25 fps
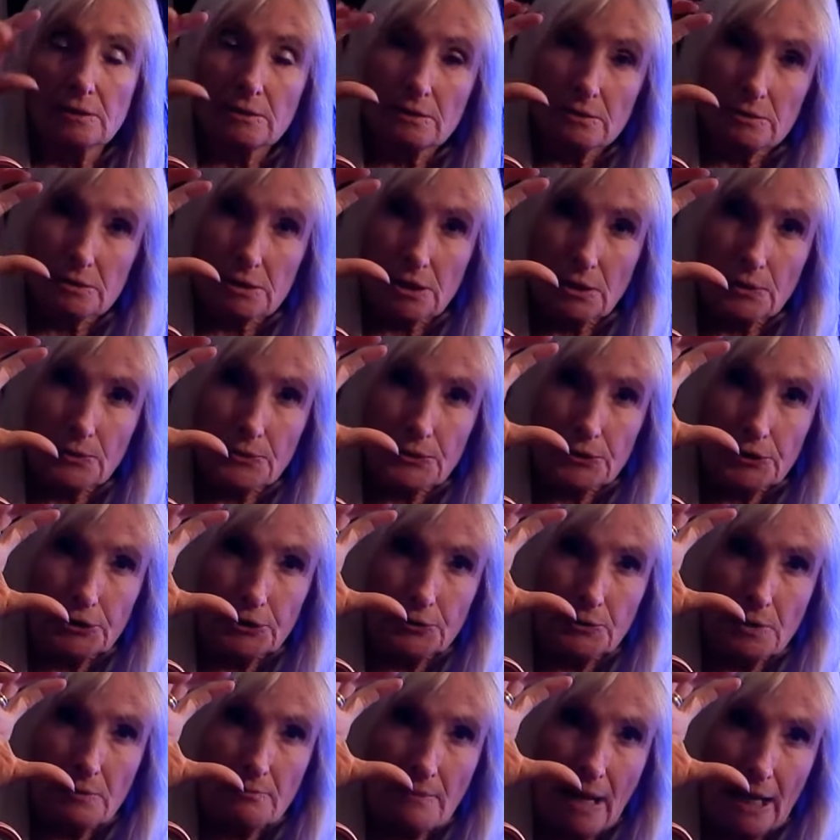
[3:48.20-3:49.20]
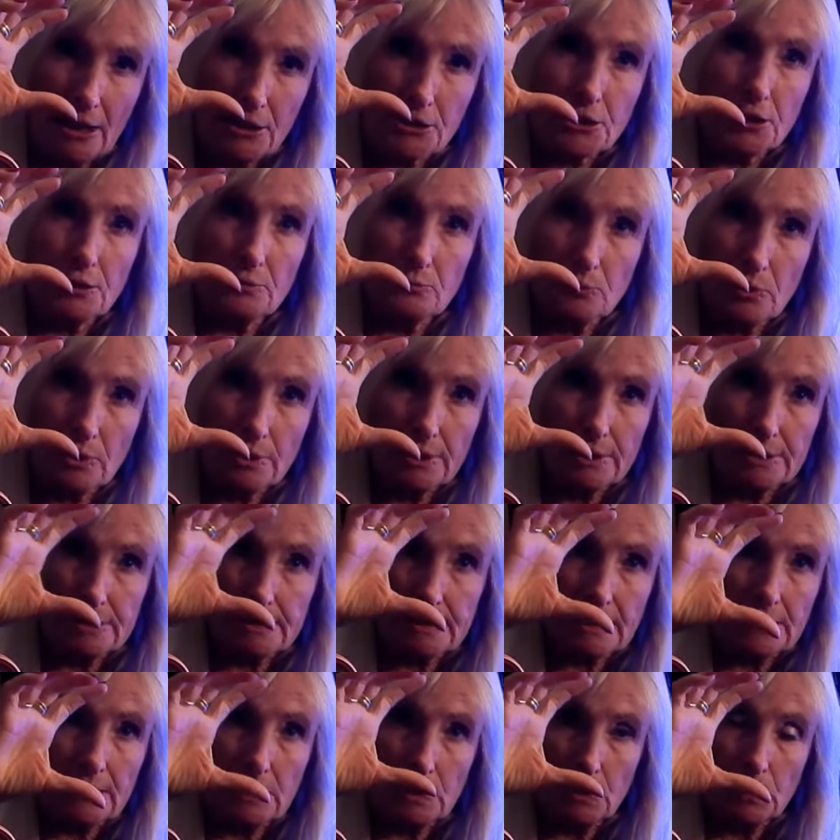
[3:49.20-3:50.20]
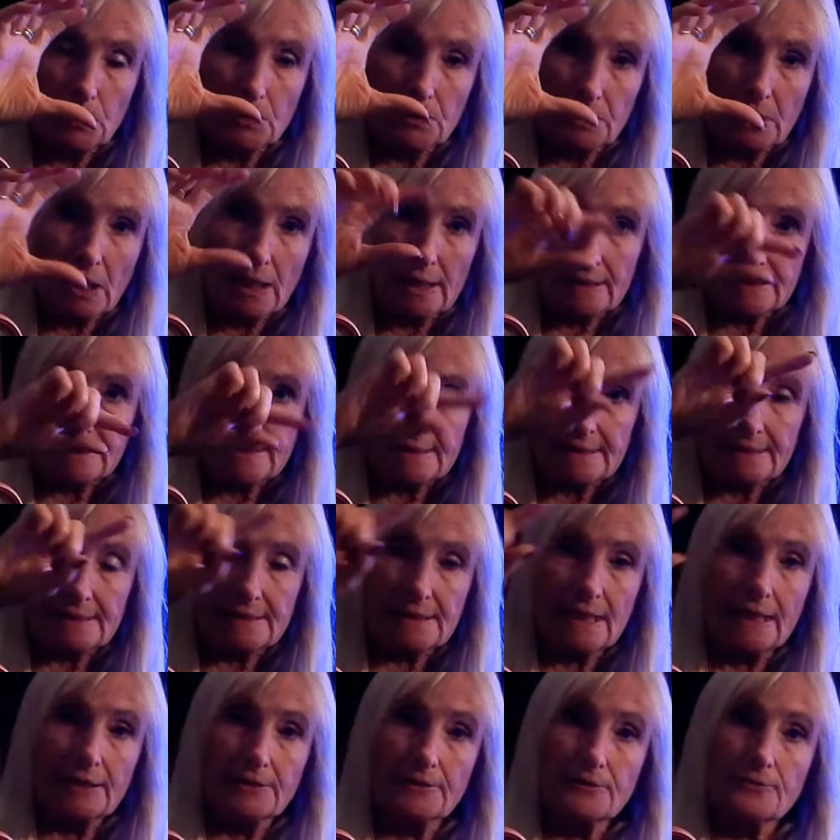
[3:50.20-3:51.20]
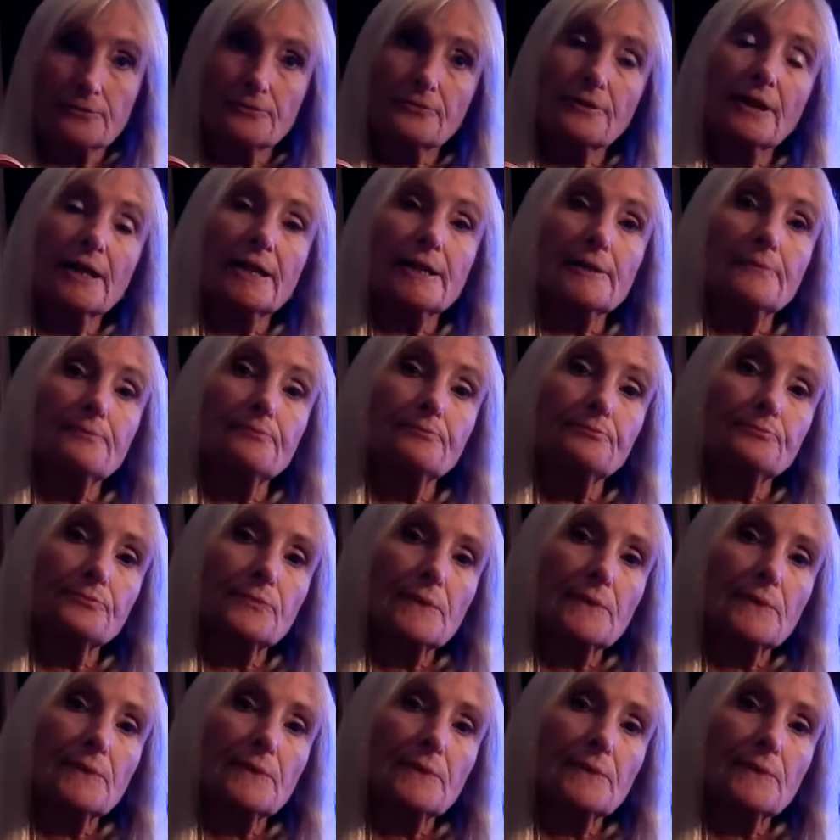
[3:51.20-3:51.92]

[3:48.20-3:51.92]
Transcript: so that you imagine what is going to look nice inside the frame.